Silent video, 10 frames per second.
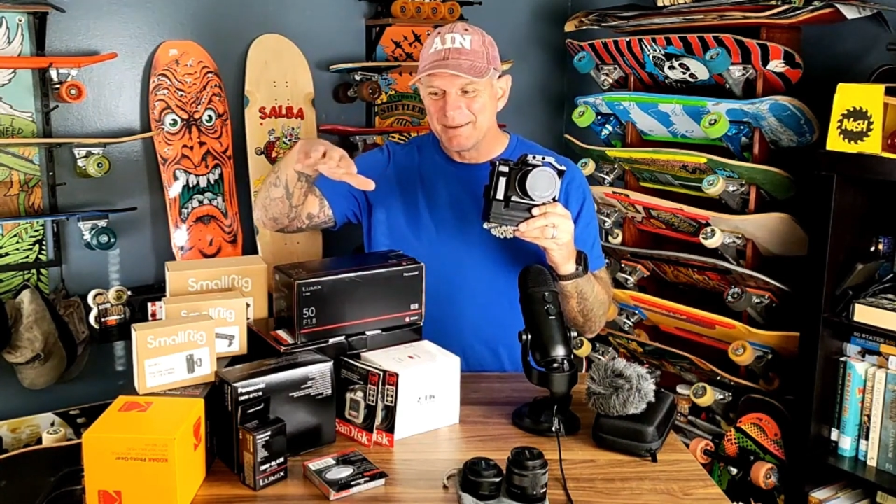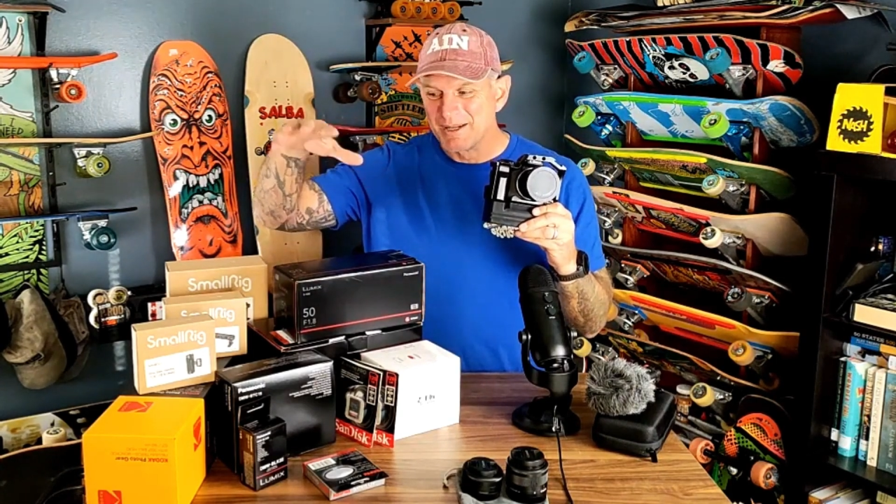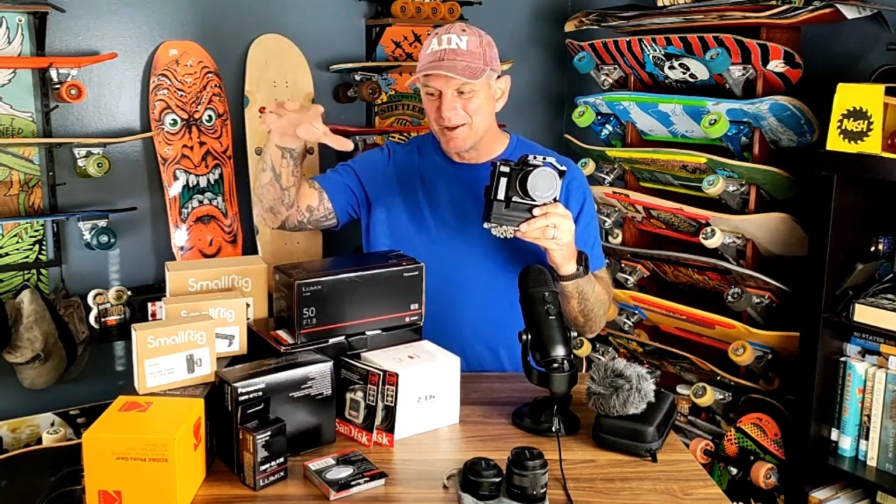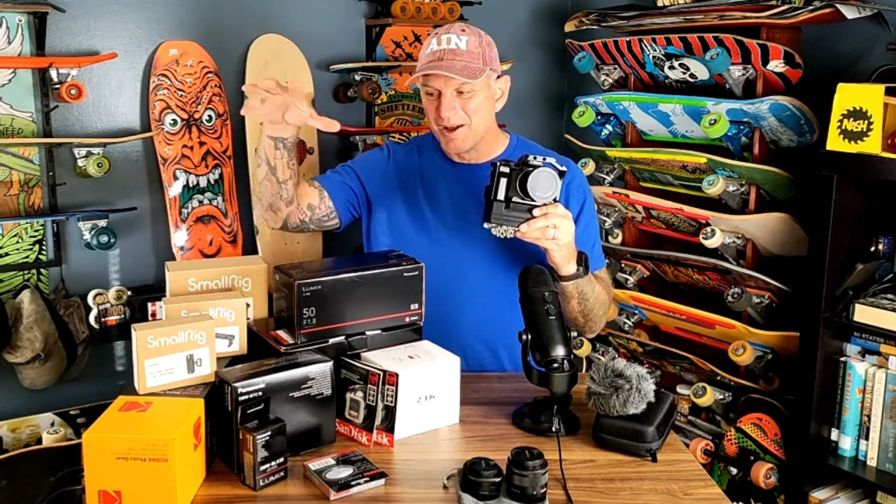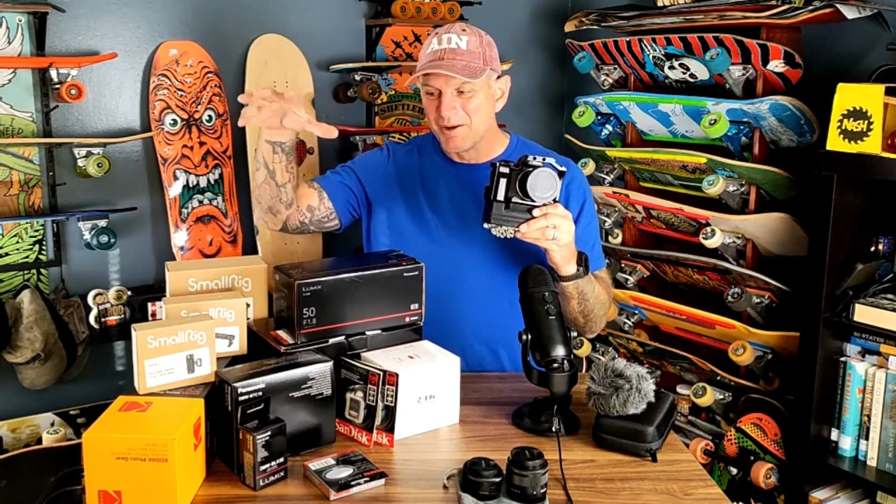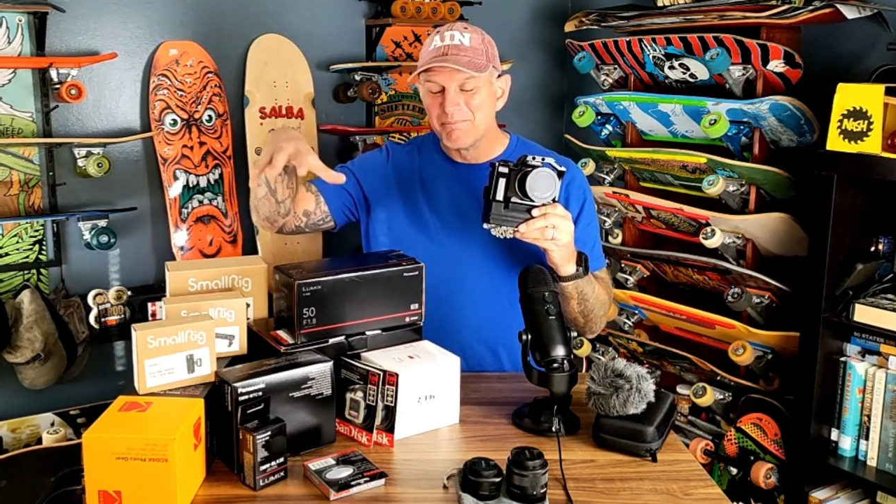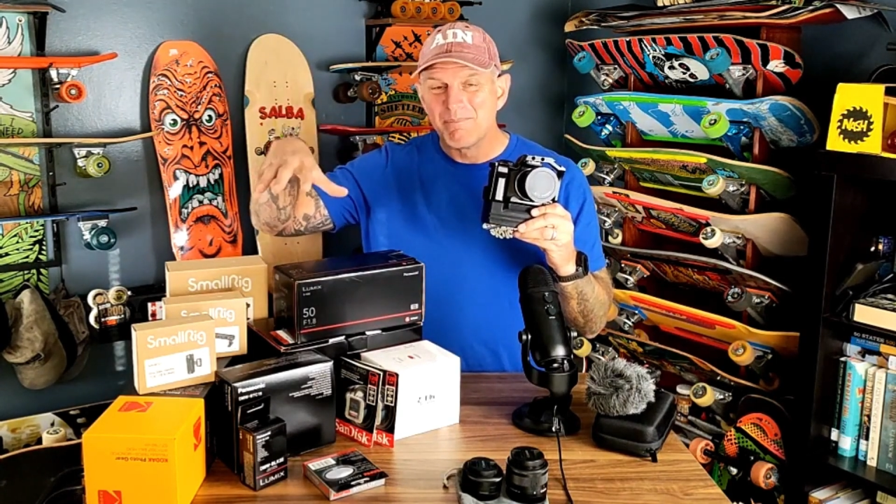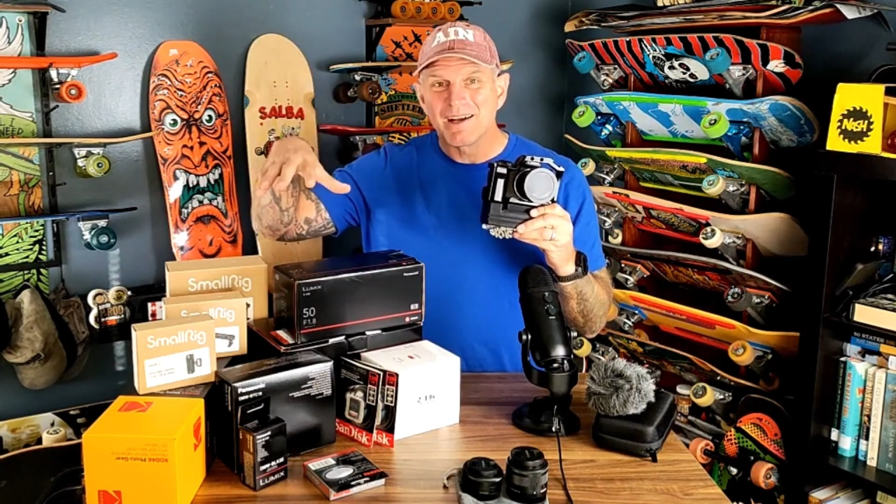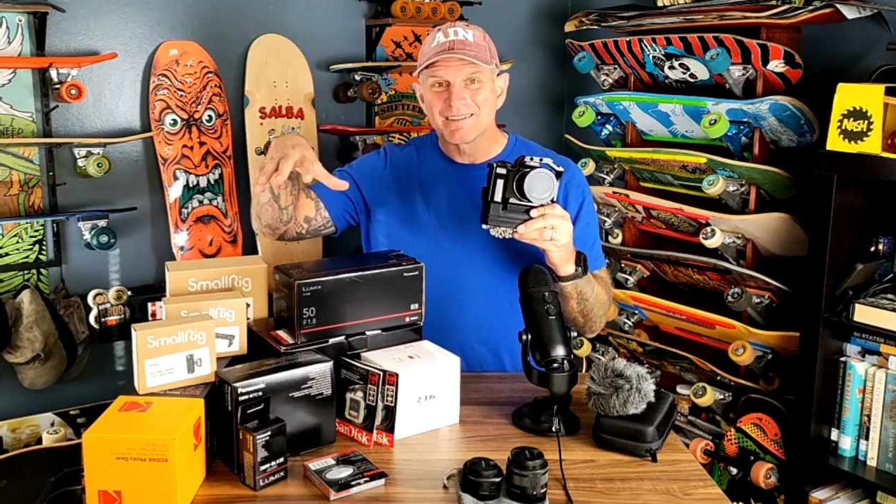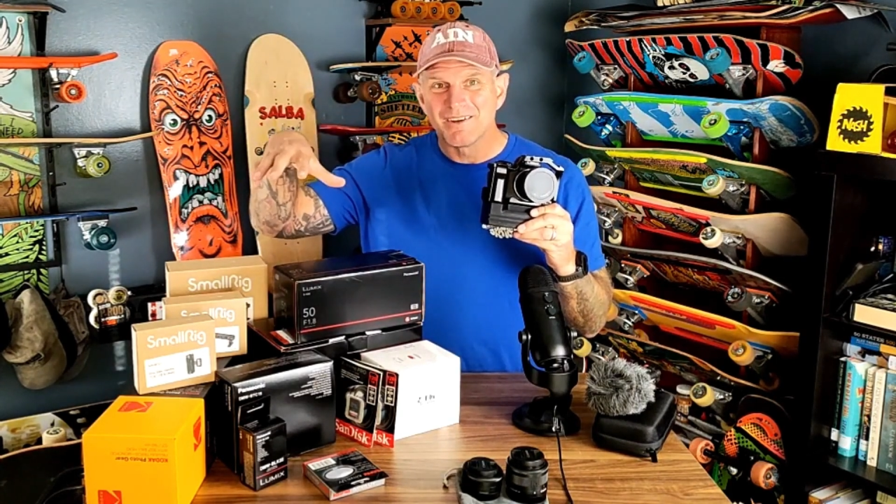I'm going to
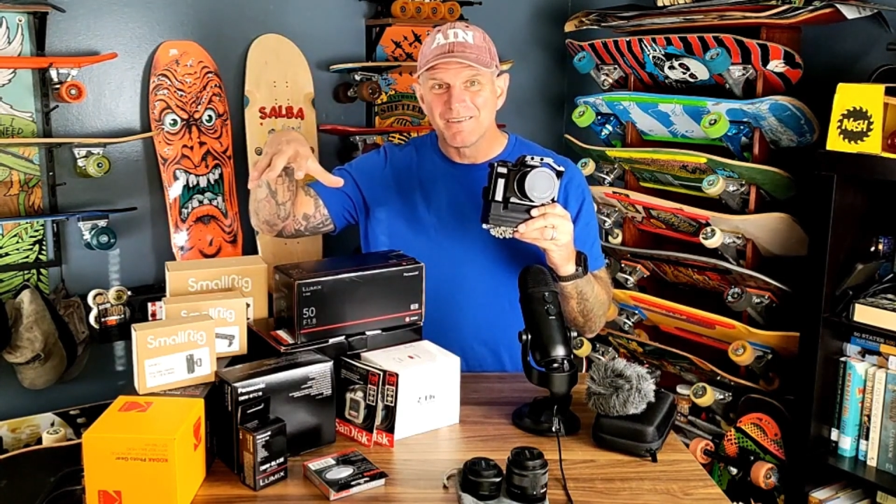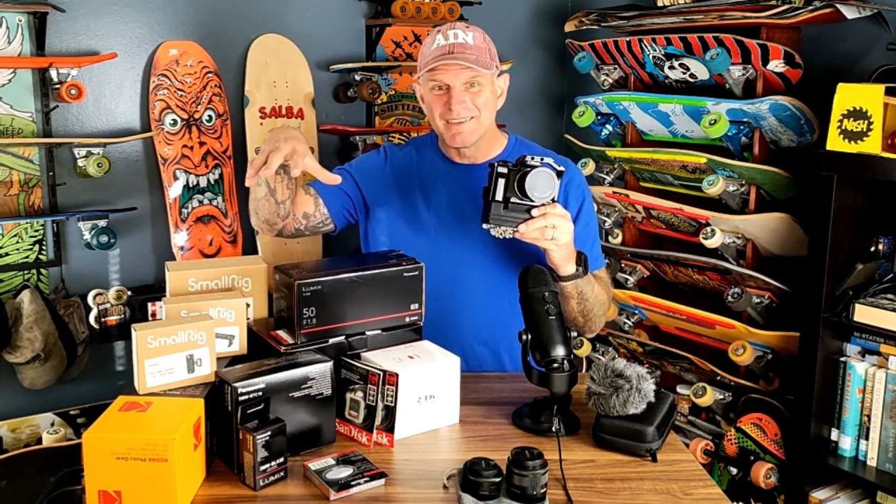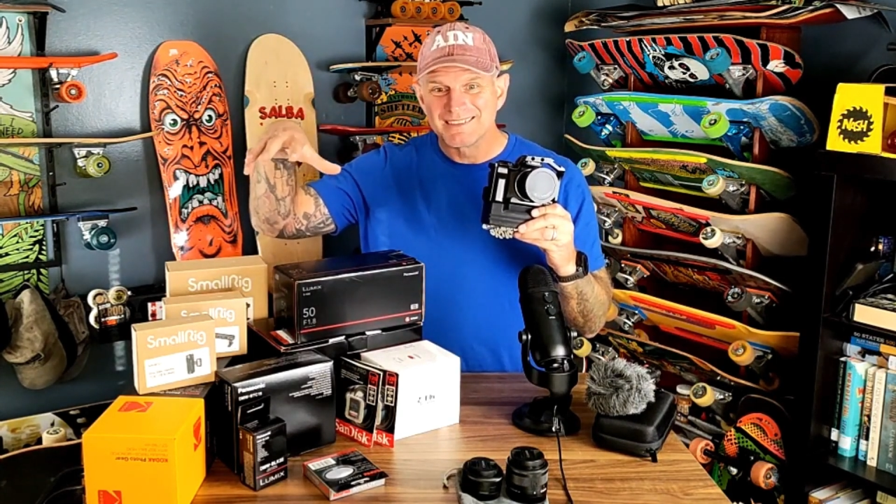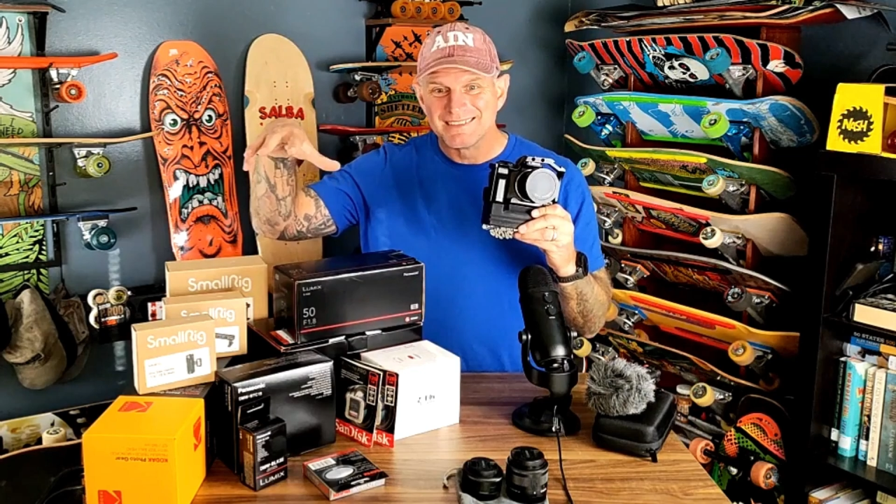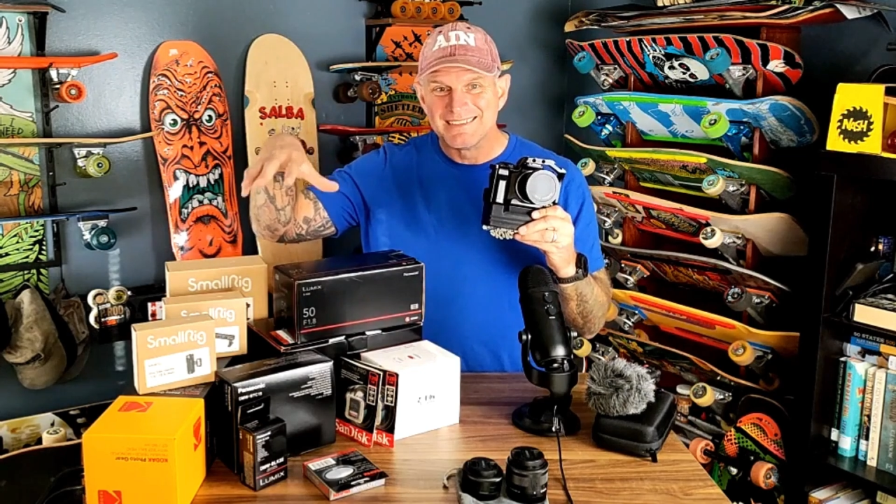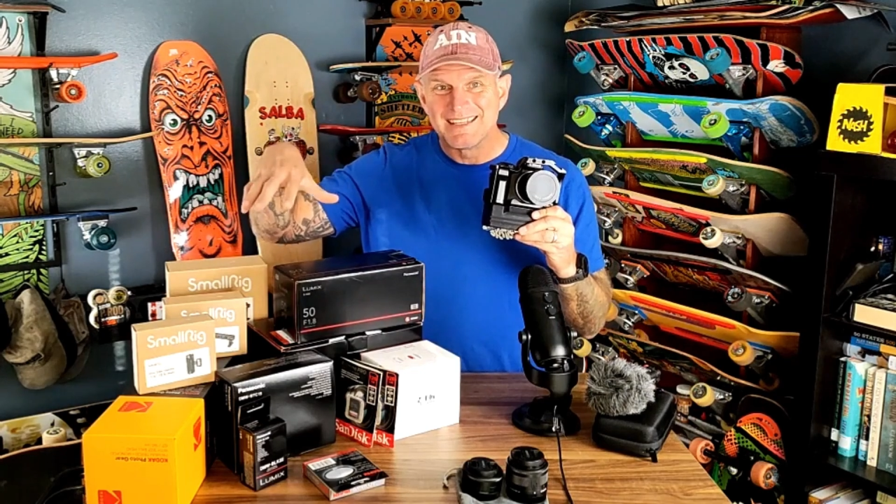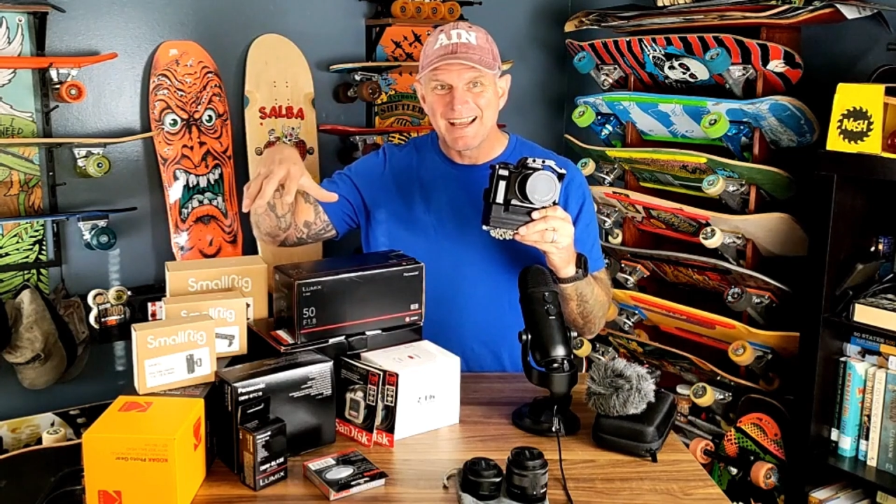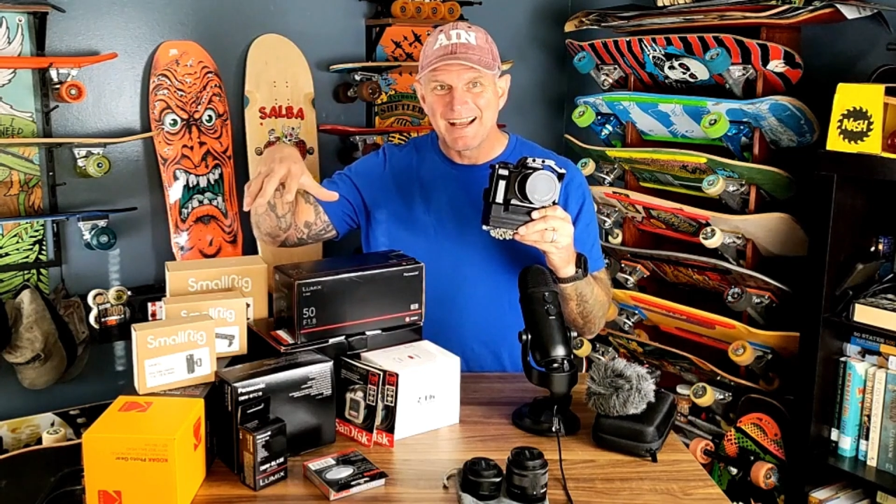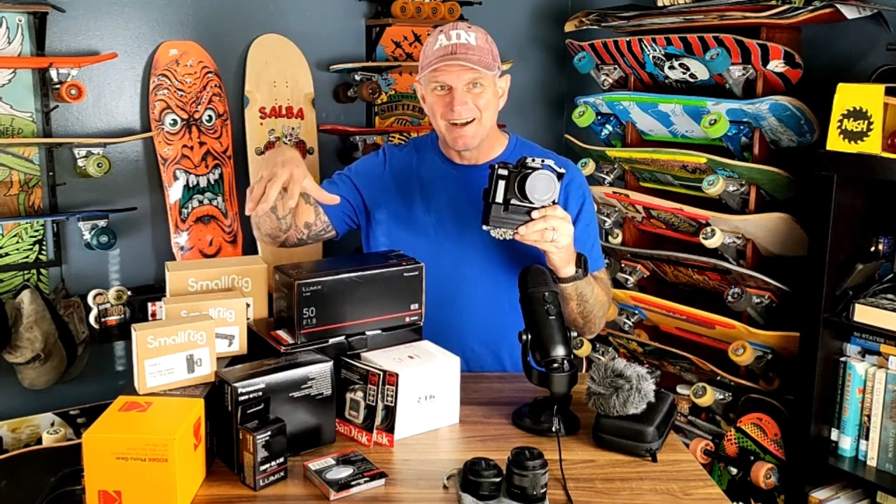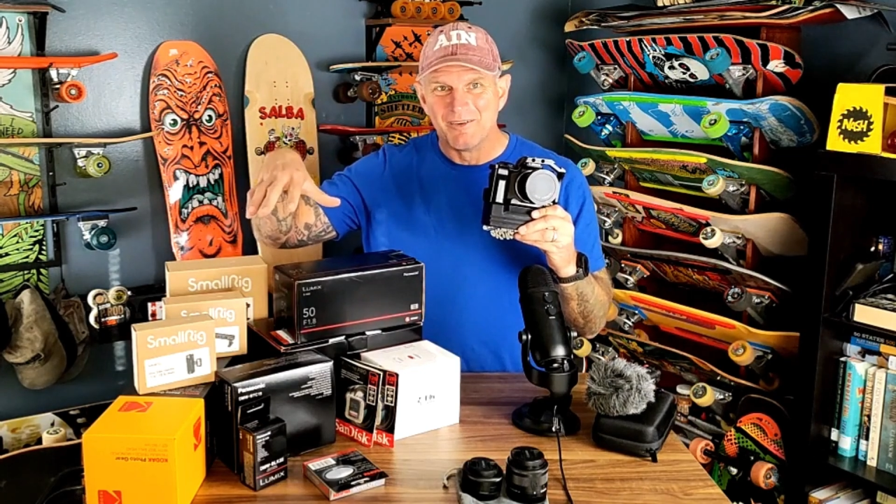unbox all this
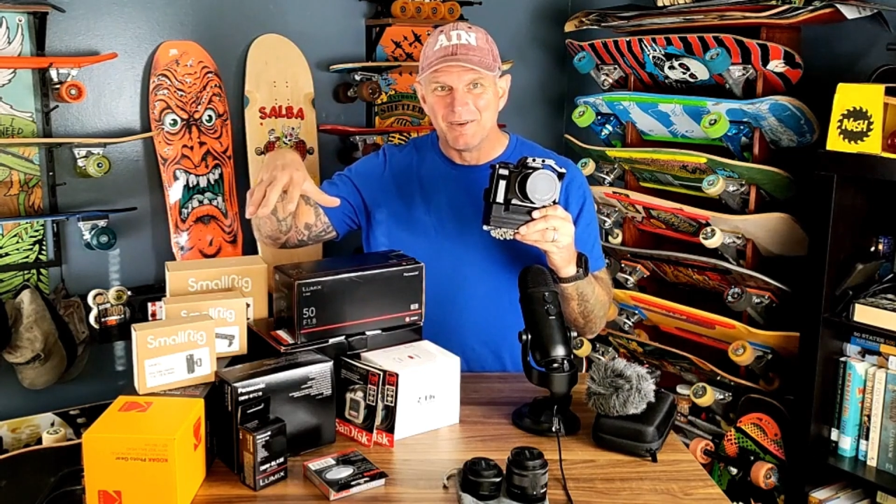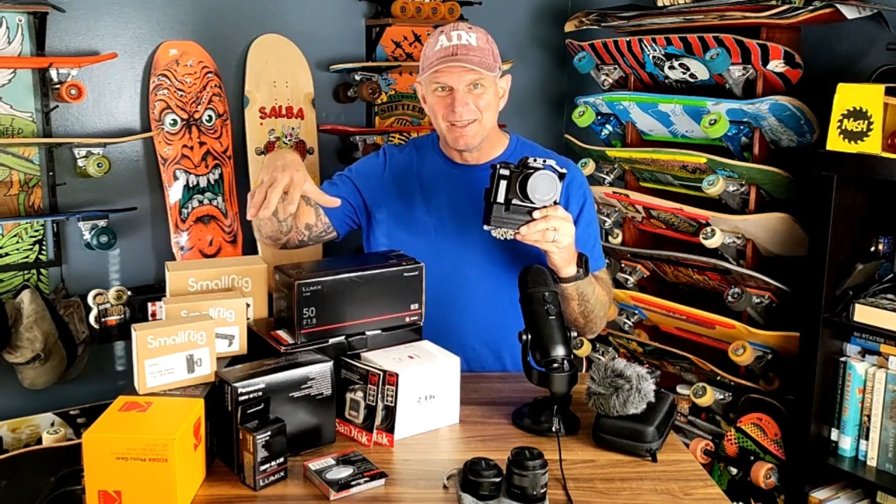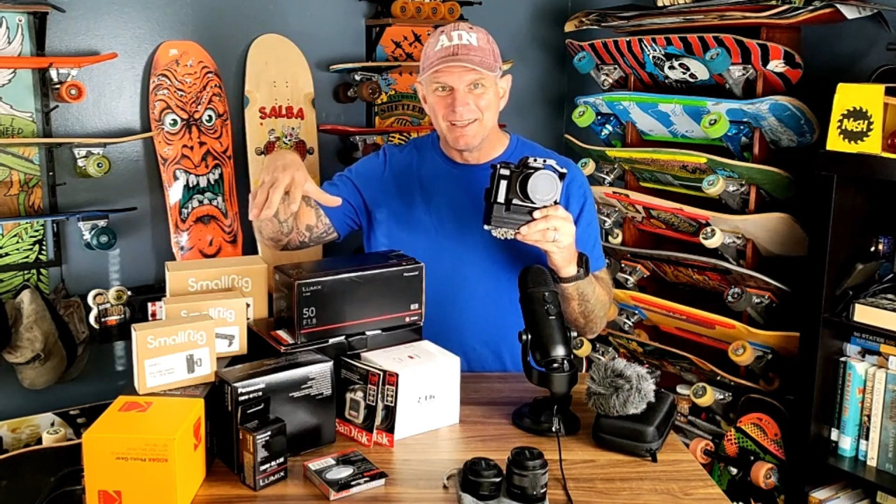now